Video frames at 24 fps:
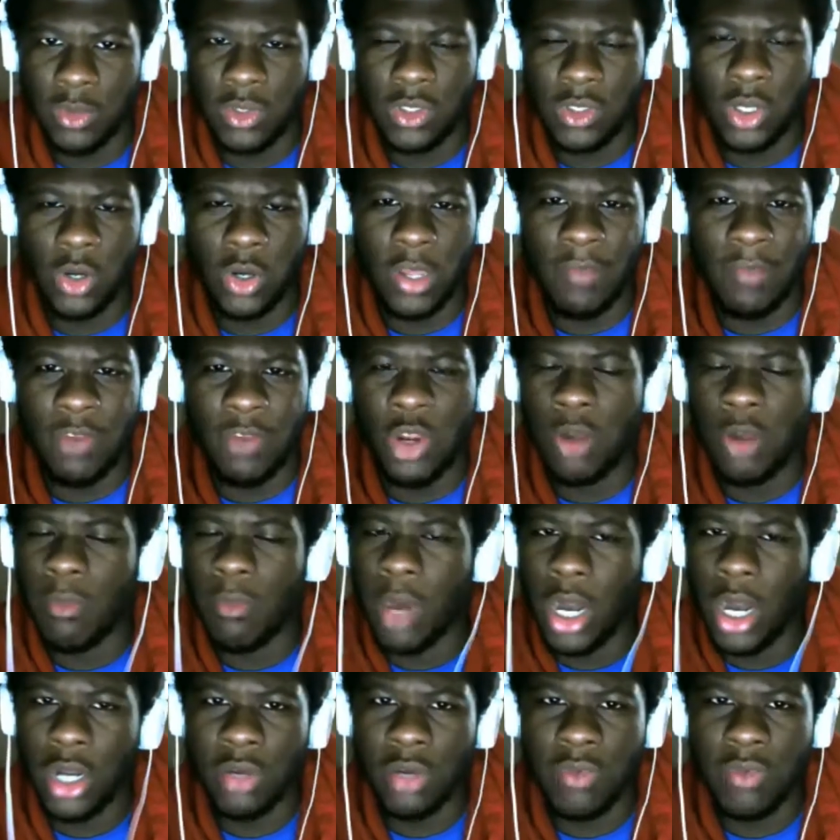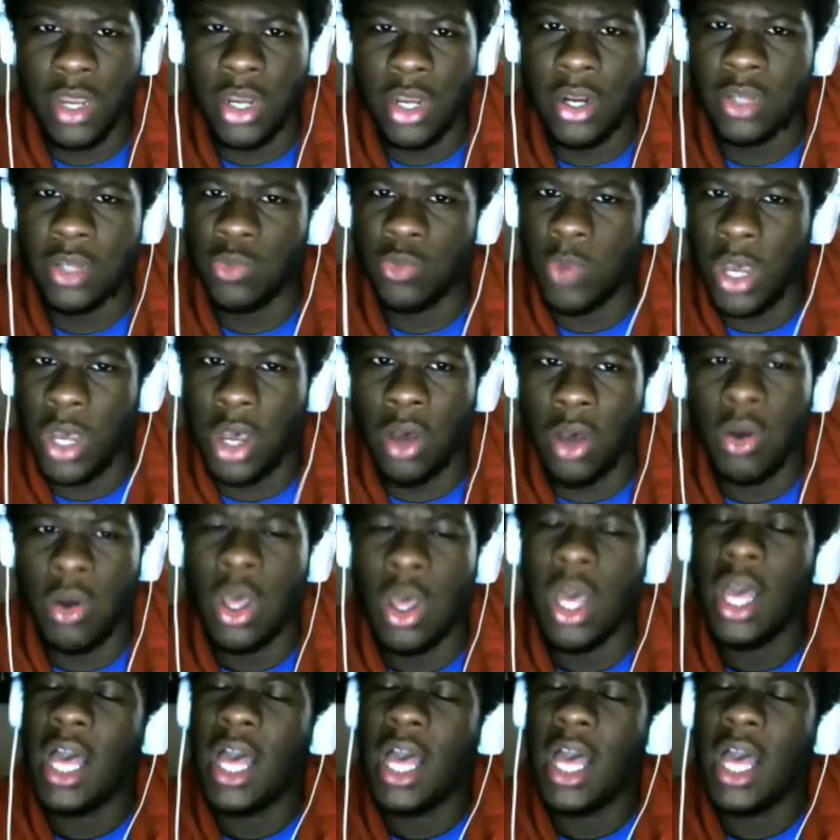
So if you're a manga reader as well,